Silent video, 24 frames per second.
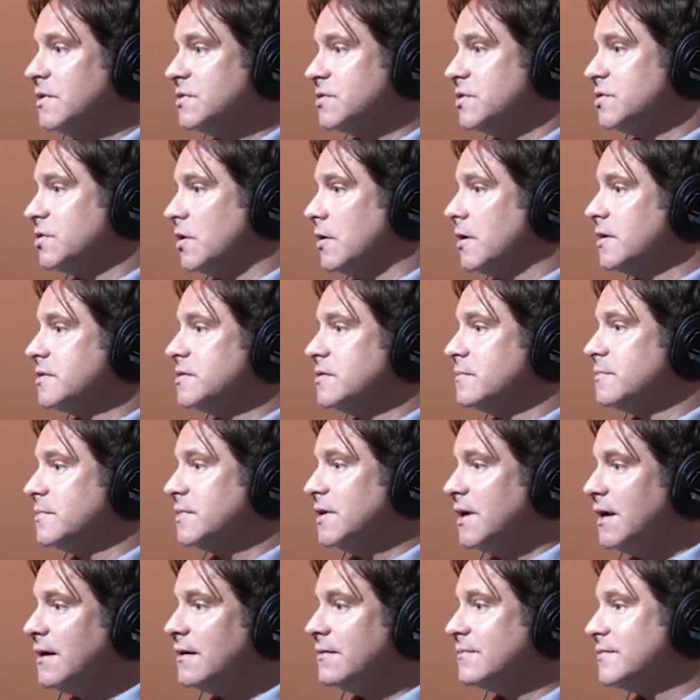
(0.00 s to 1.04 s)
that's this is awesome.
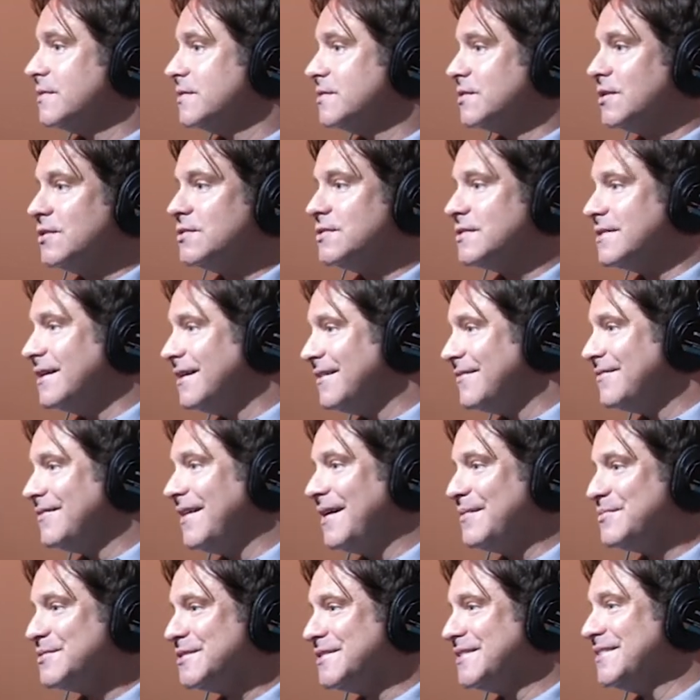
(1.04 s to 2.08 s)
Stuff, yeah, man. it's good stuff.
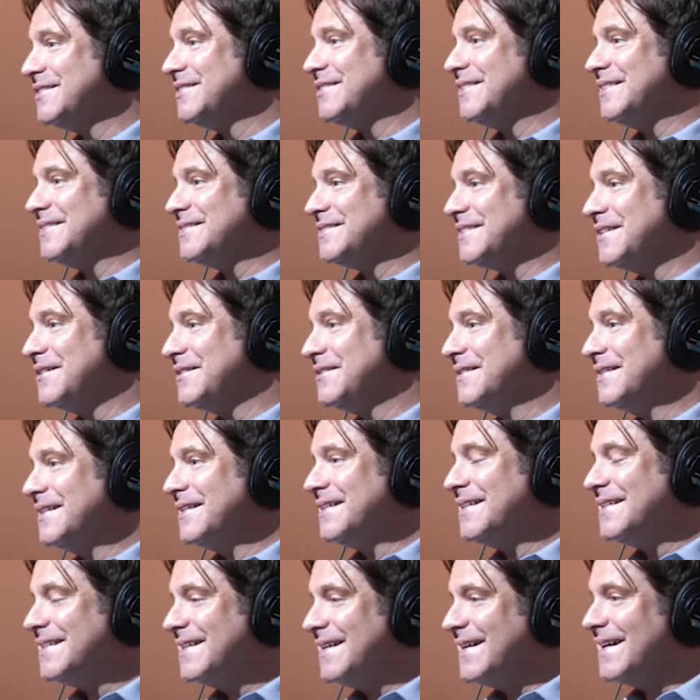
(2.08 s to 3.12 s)
Absolutely. That's so very
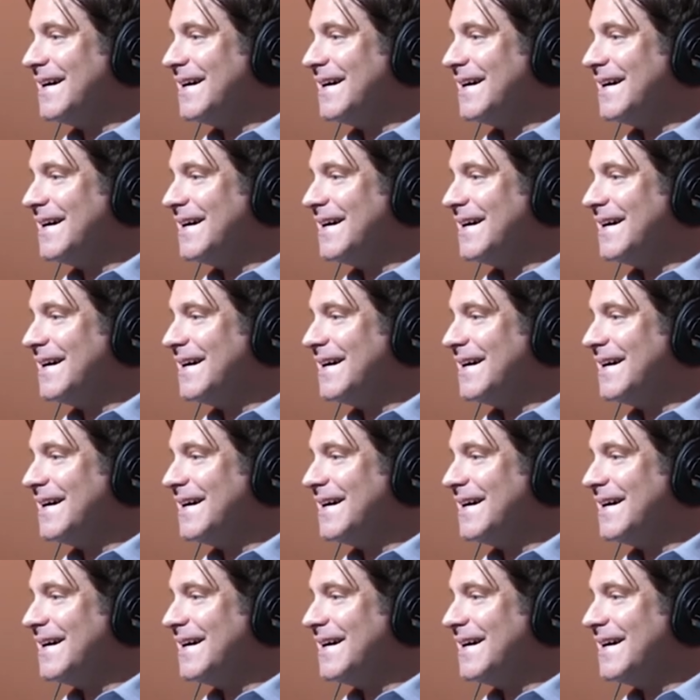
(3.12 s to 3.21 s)
cool.